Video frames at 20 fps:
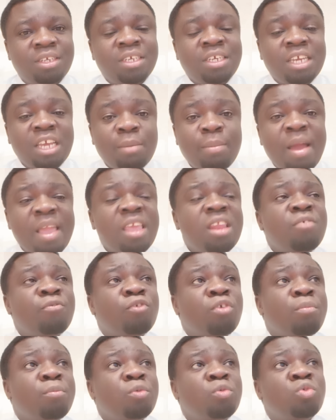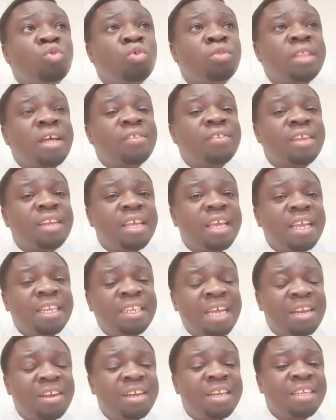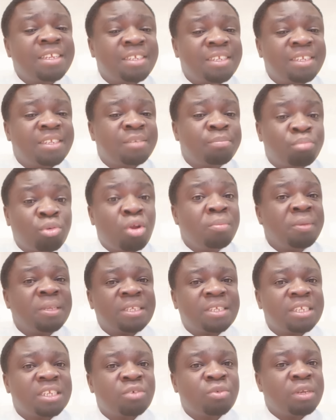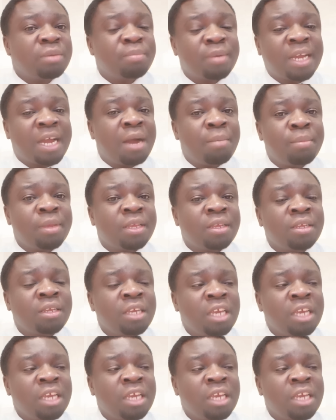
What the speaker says: Imagine from 2,800, he's promised it will be coming,